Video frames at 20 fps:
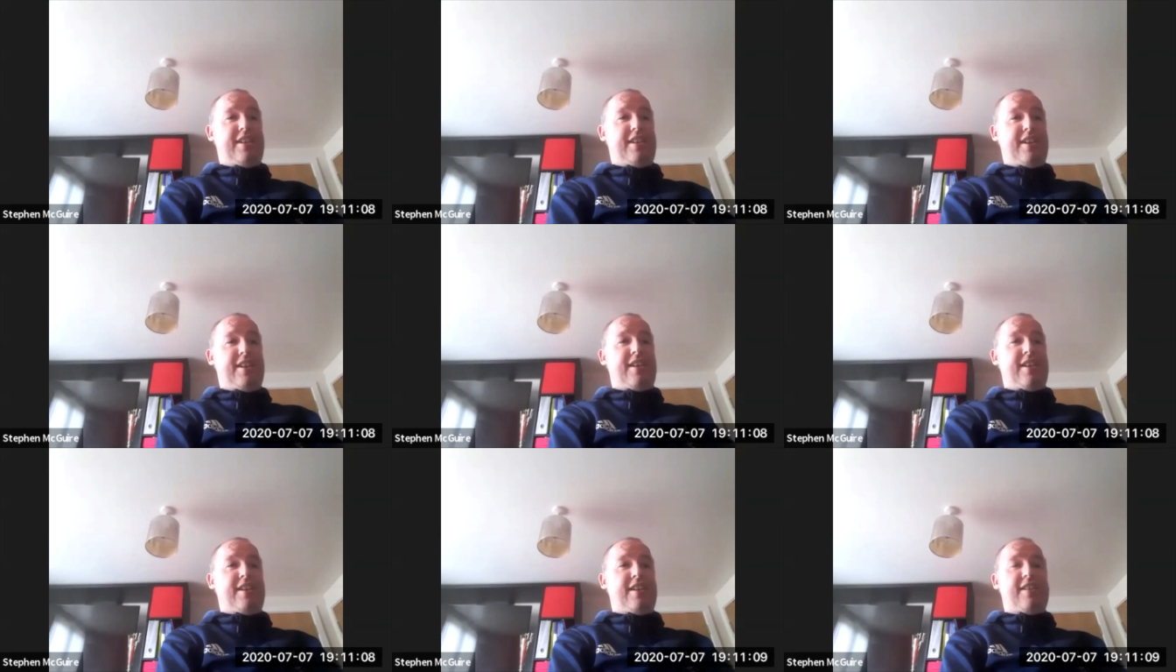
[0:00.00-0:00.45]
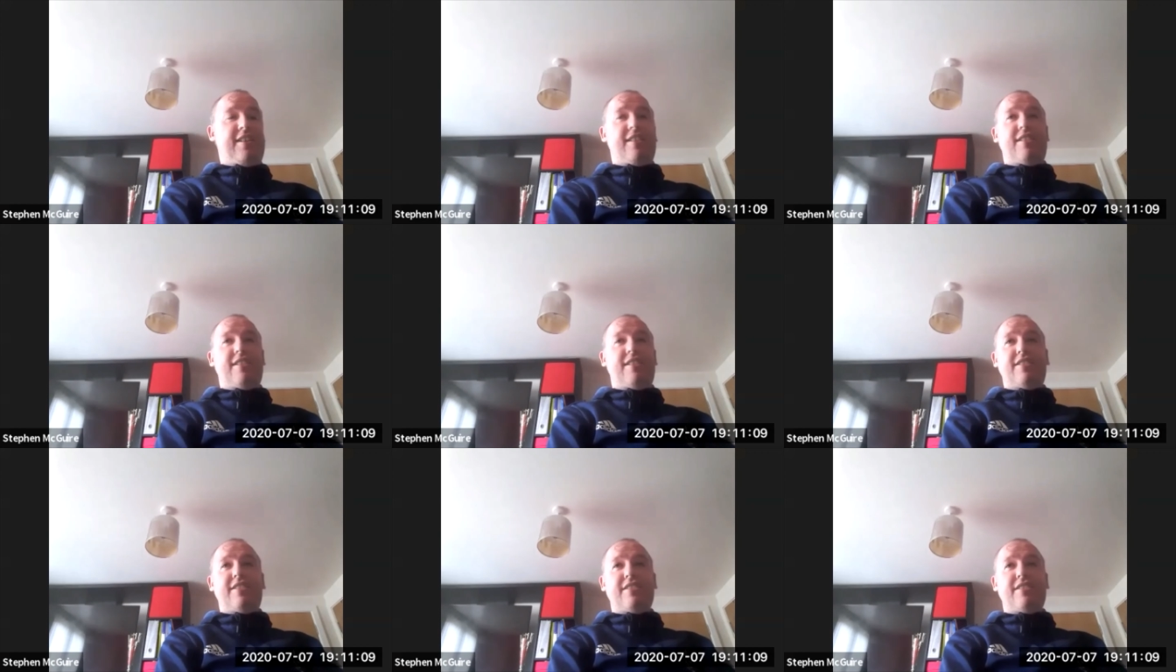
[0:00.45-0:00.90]

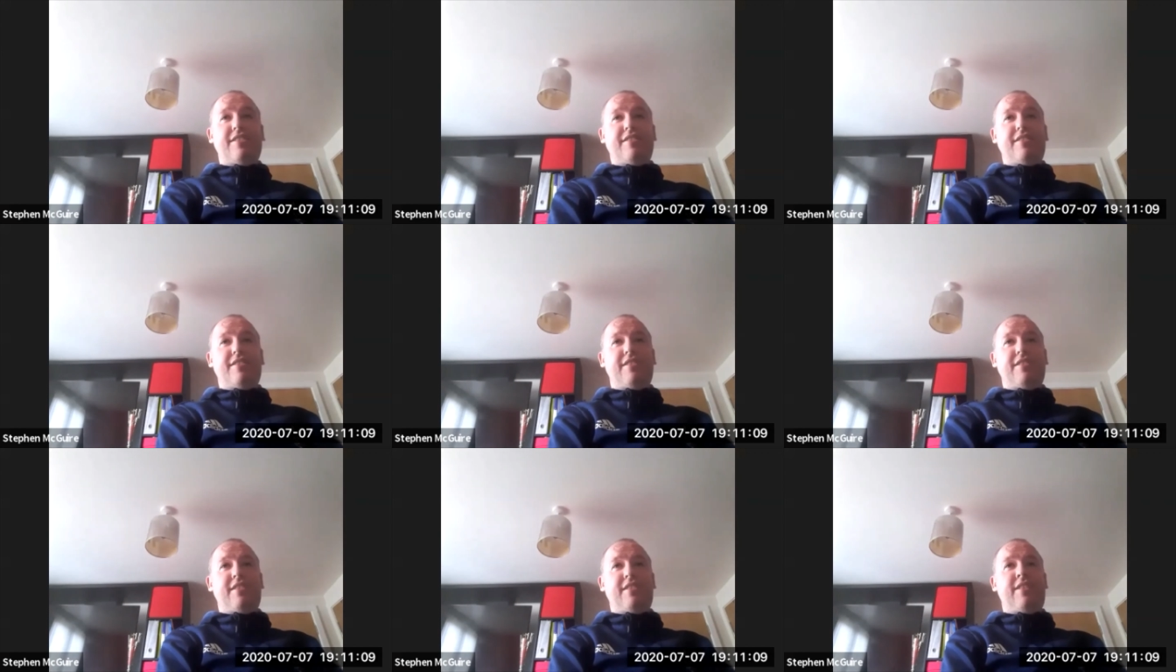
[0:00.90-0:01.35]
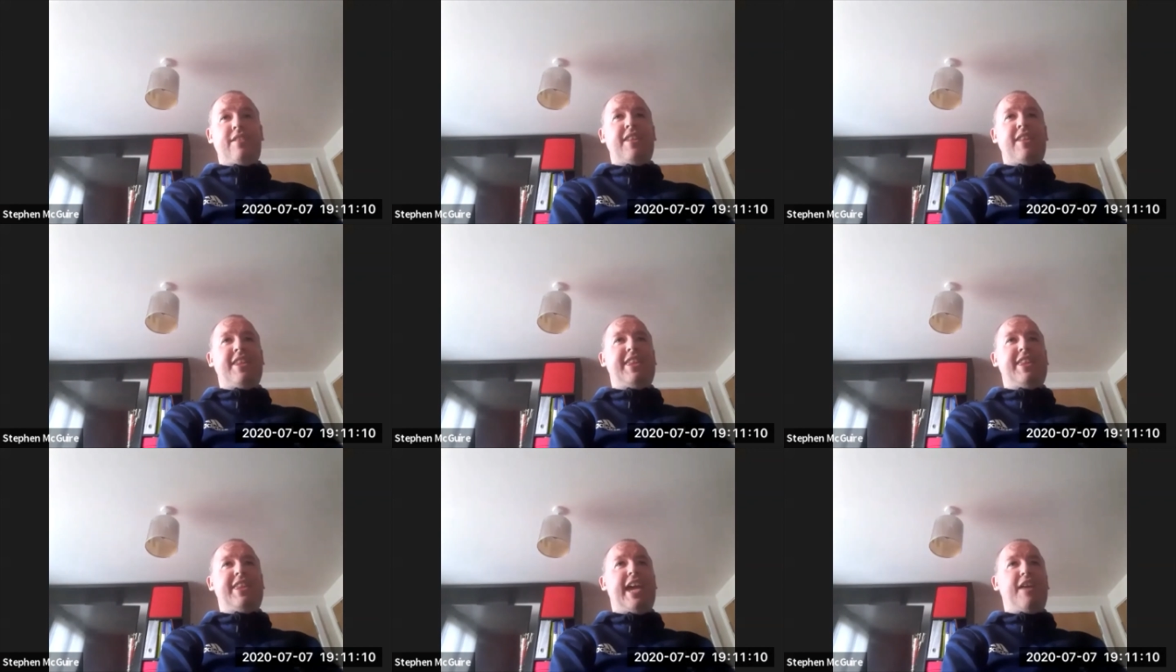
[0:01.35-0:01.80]
and
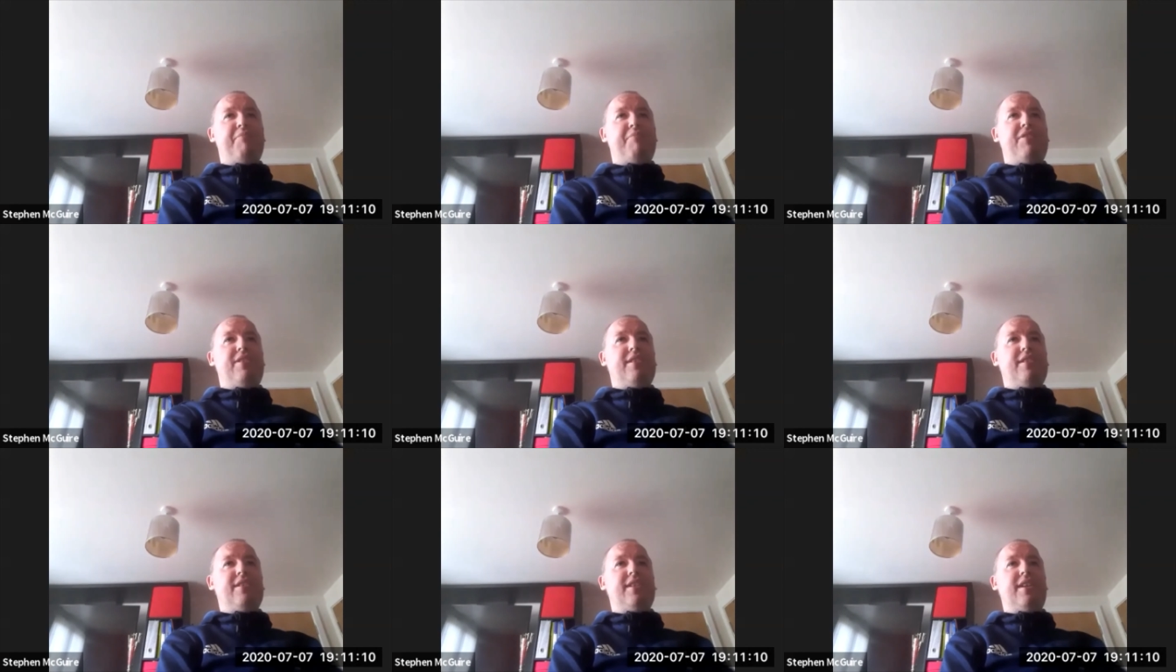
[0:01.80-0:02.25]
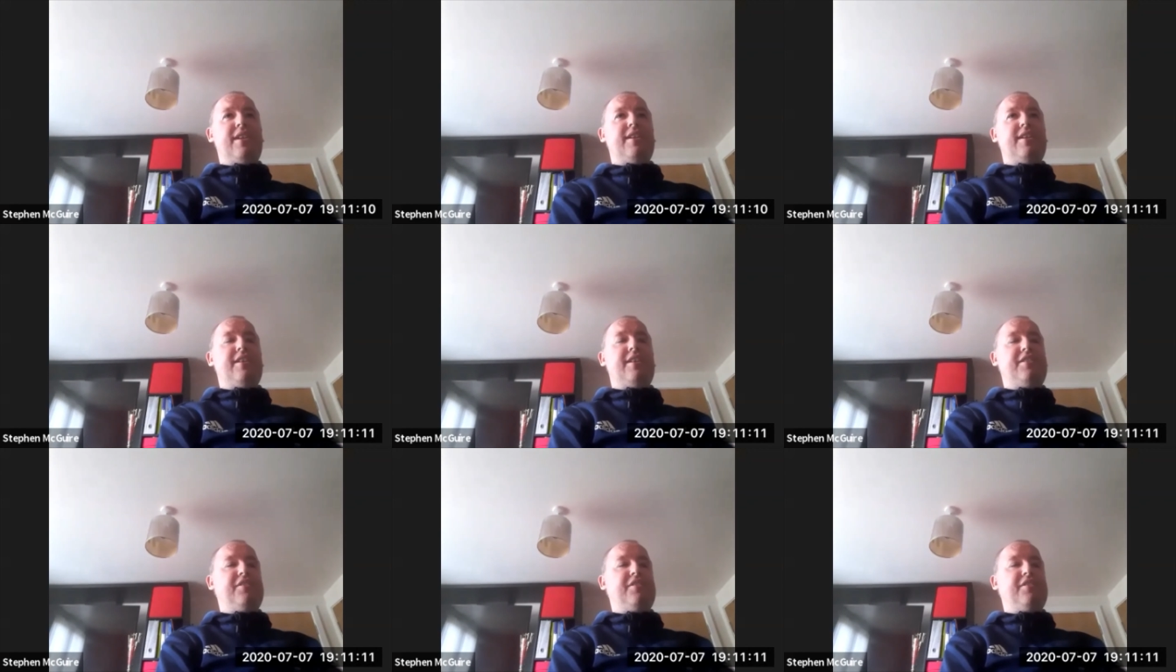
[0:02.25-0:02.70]
the depth has
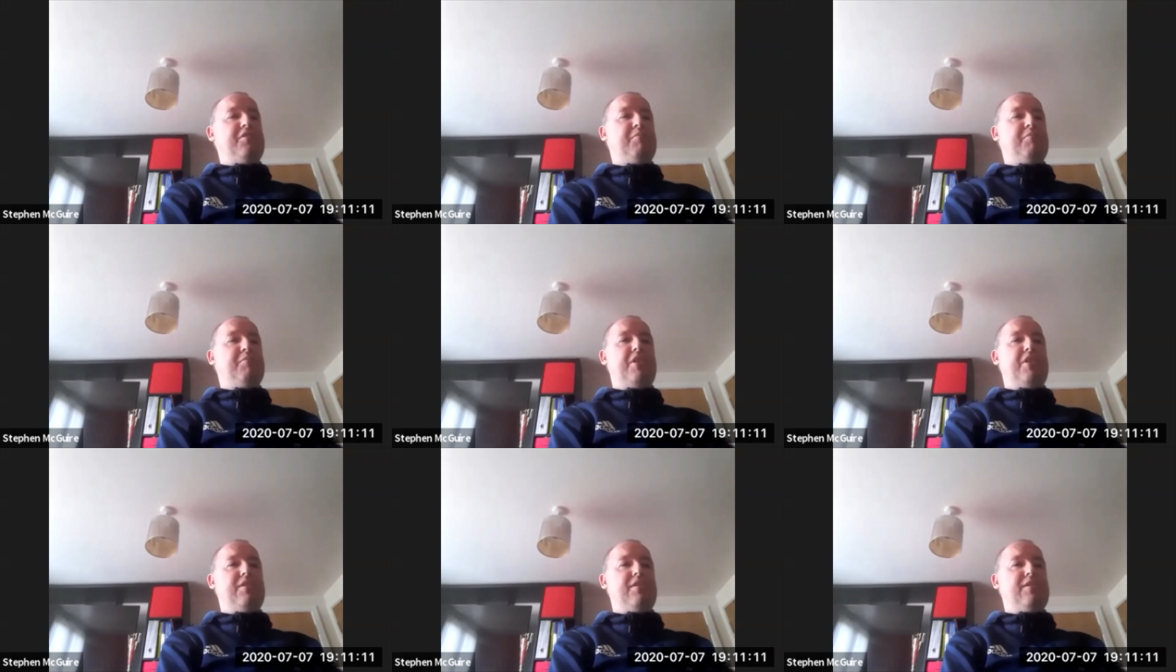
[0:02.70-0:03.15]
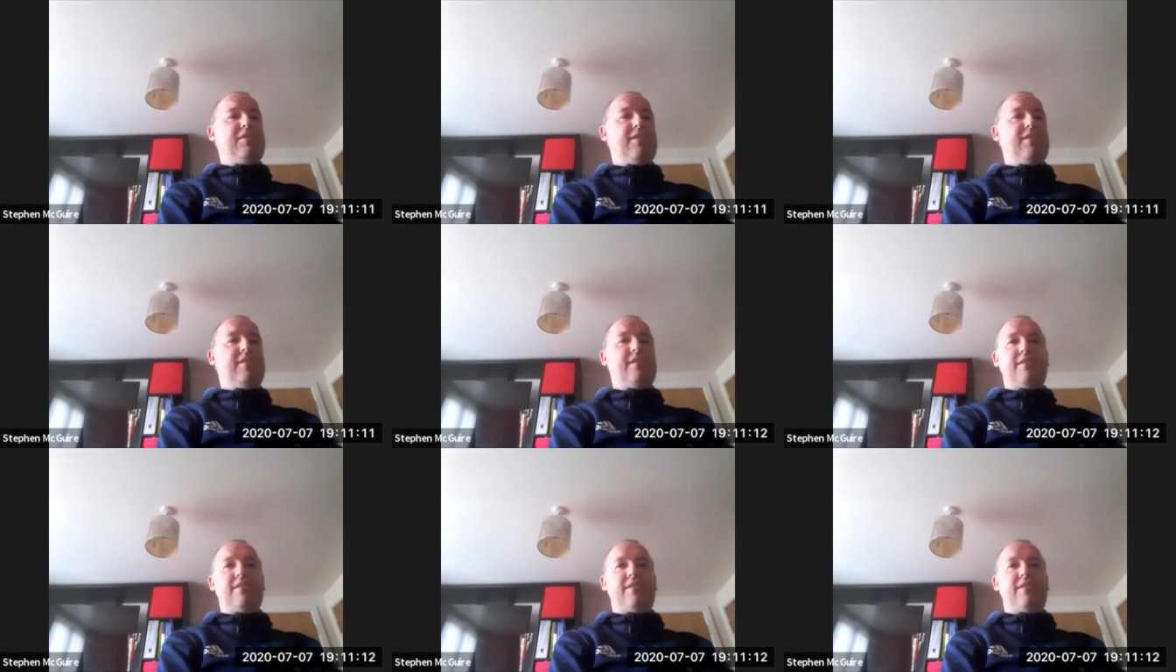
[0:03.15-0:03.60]
increased so much
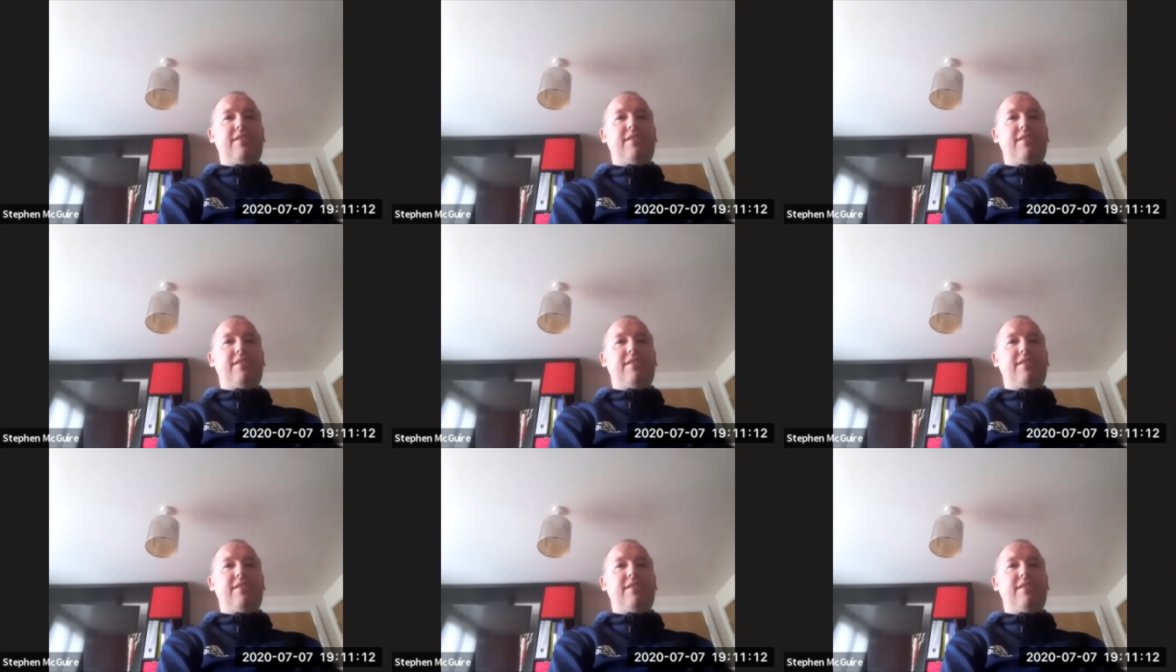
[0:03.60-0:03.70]
that